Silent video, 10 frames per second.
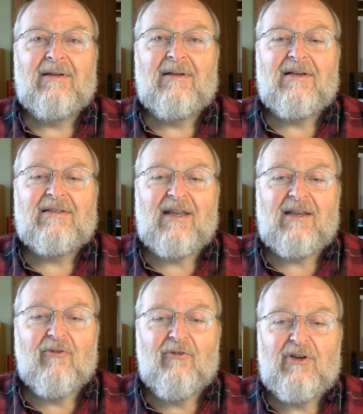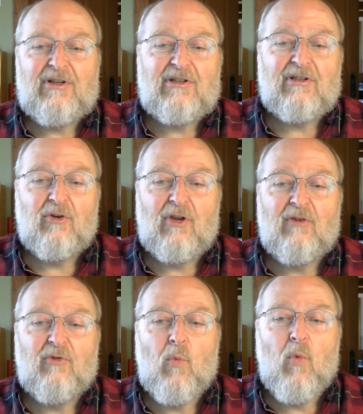It's like a fish looking
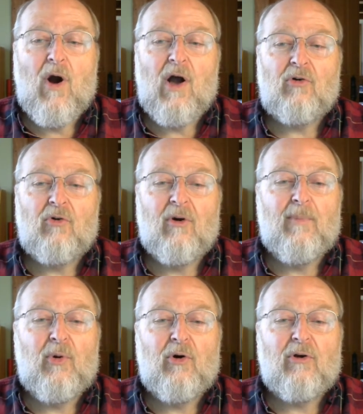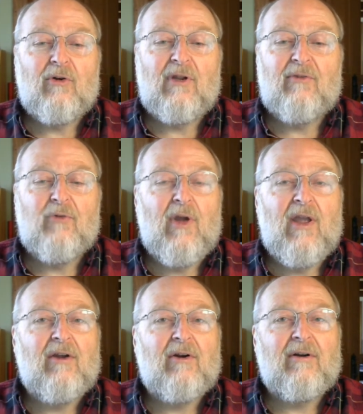for water or a bird looking for
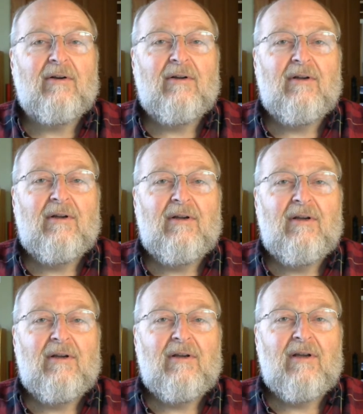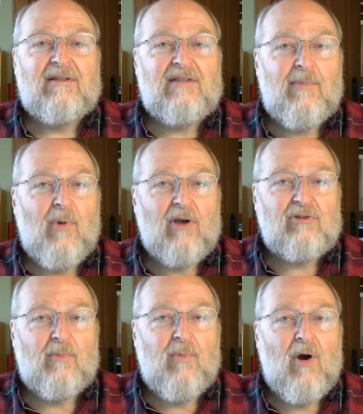air as the
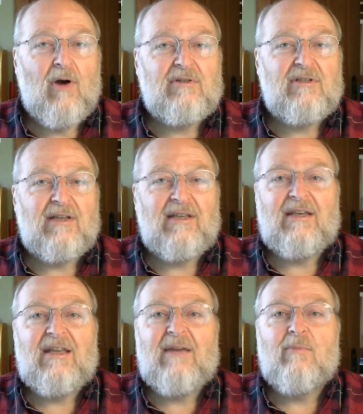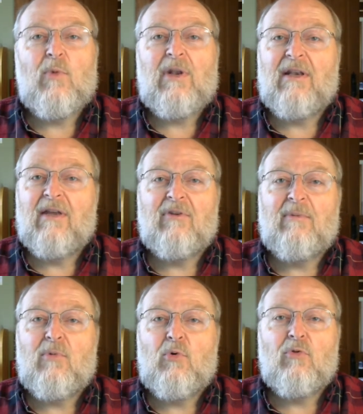Apostle Paul said, In him we live
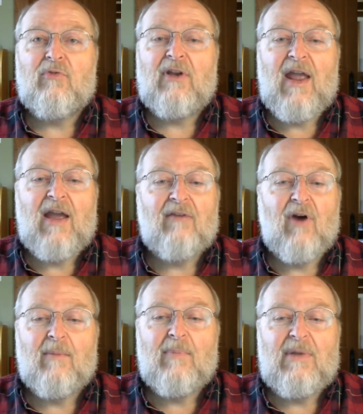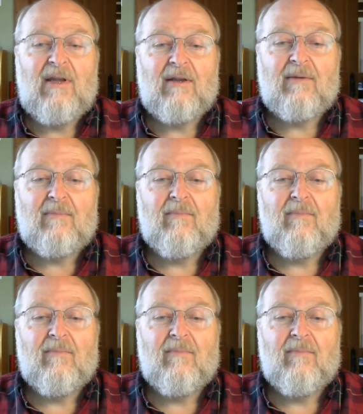and move and have our being.